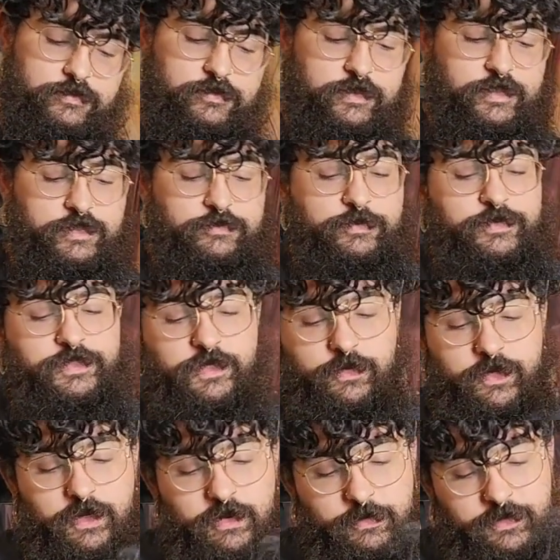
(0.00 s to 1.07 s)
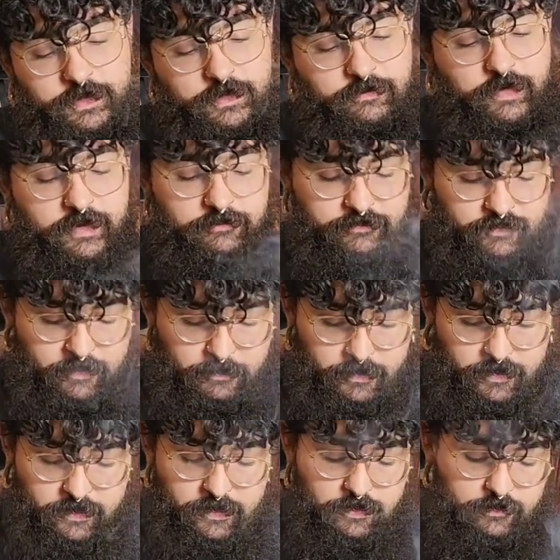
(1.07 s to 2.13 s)
right, so this is what's going on with the Divine
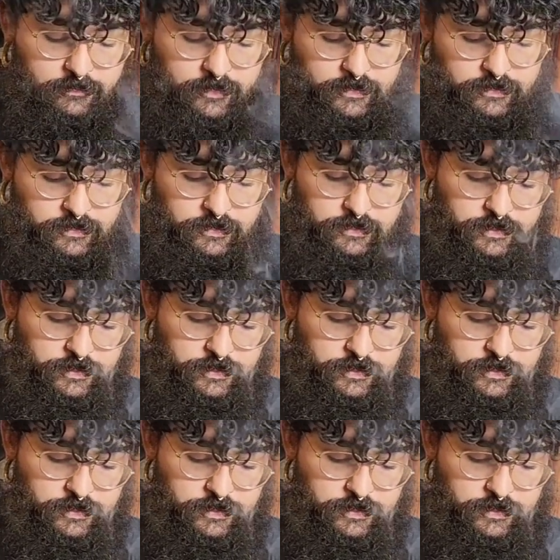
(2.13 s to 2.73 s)
Feminine of this